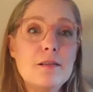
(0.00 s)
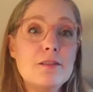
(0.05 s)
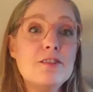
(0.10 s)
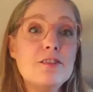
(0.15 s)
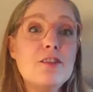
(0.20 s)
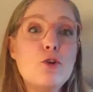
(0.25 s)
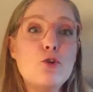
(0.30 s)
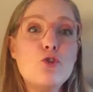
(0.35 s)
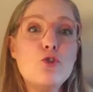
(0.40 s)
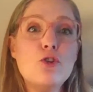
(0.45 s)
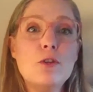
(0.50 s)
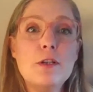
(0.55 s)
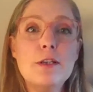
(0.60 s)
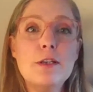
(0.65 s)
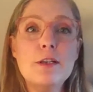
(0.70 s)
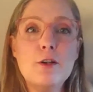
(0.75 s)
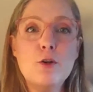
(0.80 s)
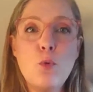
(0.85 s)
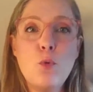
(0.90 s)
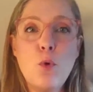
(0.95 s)
social
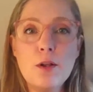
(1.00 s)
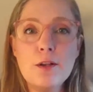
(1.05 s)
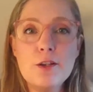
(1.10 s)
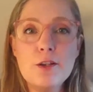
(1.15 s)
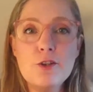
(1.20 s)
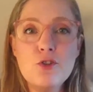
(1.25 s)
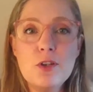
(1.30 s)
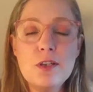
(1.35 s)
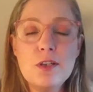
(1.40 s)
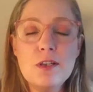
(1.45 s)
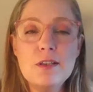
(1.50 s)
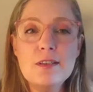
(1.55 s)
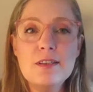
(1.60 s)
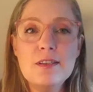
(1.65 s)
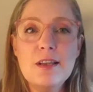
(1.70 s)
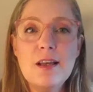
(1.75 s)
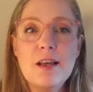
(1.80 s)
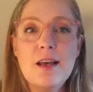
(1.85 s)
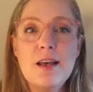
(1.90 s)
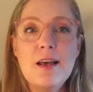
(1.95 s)

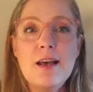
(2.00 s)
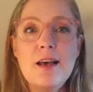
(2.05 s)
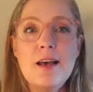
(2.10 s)
inequalities.